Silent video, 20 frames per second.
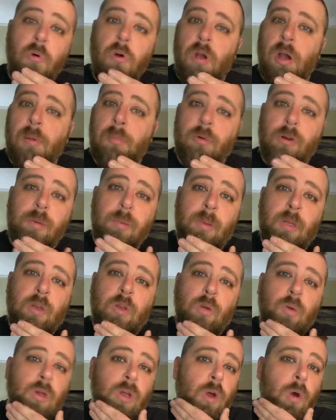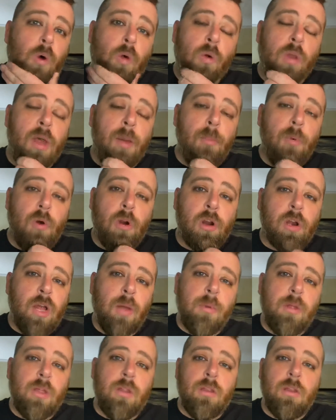I'm going to be doing a whole lot more coming
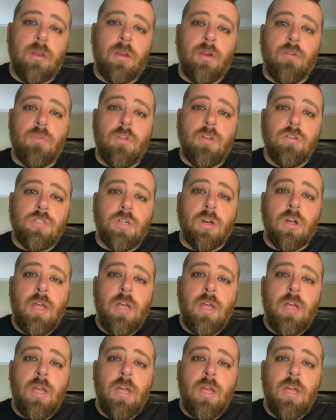in the near future.